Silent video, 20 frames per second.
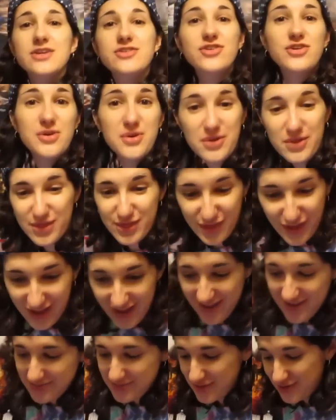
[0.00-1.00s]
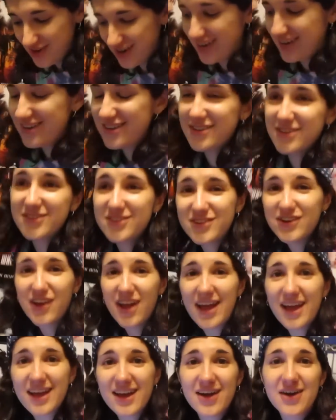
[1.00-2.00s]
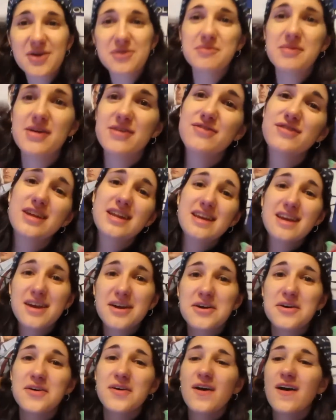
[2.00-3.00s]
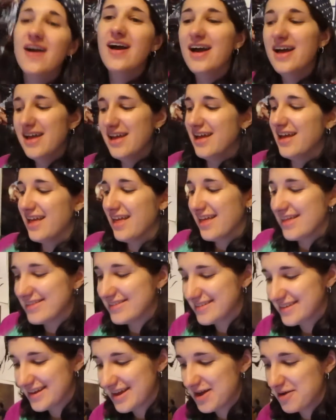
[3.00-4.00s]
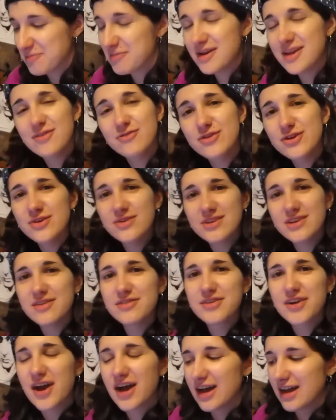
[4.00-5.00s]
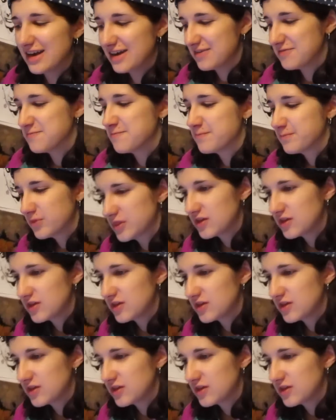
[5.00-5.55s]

of truth. I am going to check on my video and see how many views I've gotten.